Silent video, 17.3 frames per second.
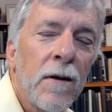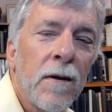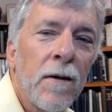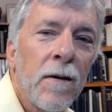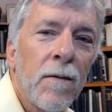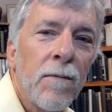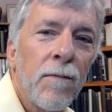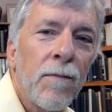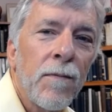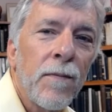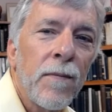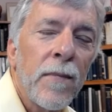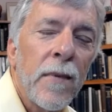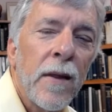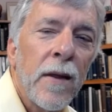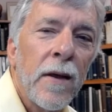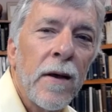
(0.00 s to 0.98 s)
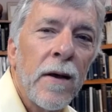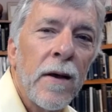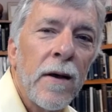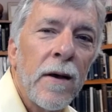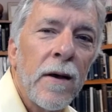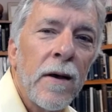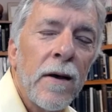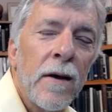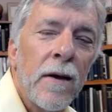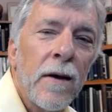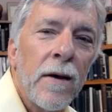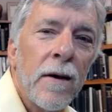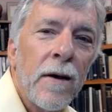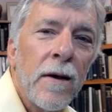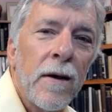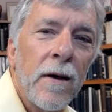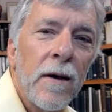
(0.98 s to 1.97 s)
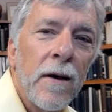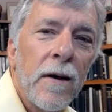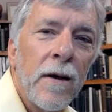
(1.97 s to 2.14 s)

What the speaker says: (silence)